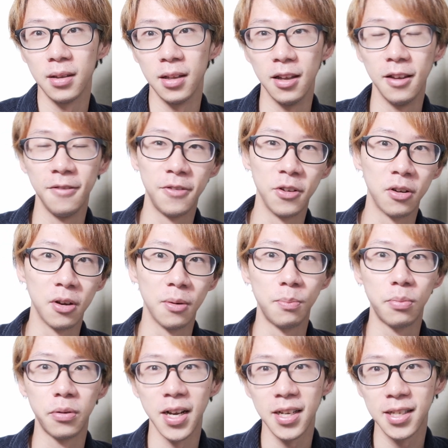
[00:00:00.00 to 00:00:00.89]
If you
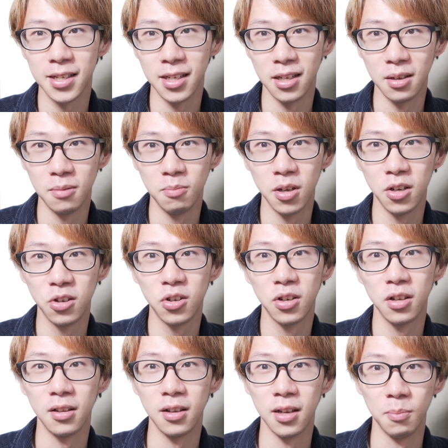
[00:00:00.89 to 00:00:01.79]
compress the
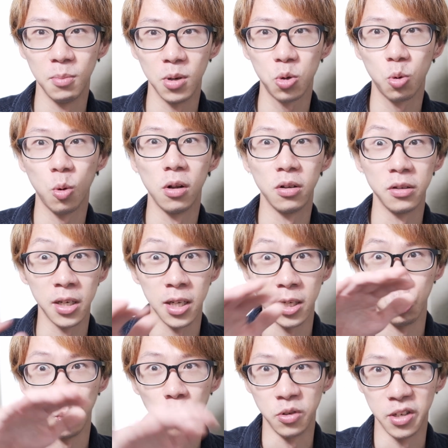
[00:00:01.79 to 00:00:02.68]
image
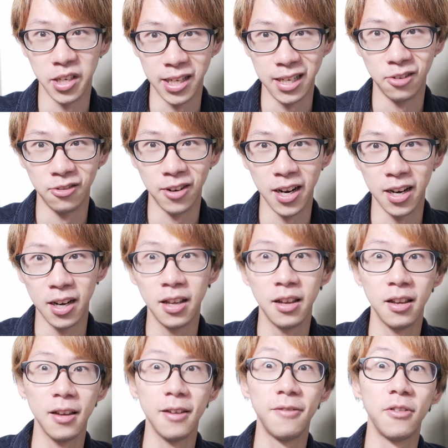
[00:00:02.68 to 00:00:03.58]
quality will degrade.
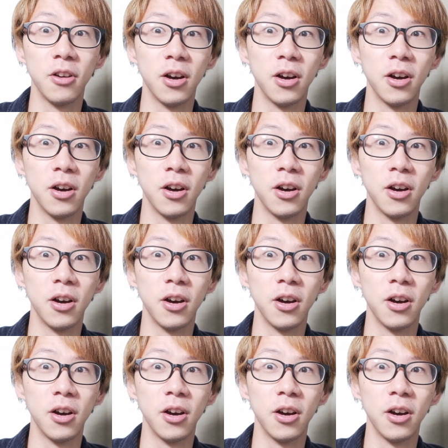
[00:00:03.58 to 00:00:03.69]
If you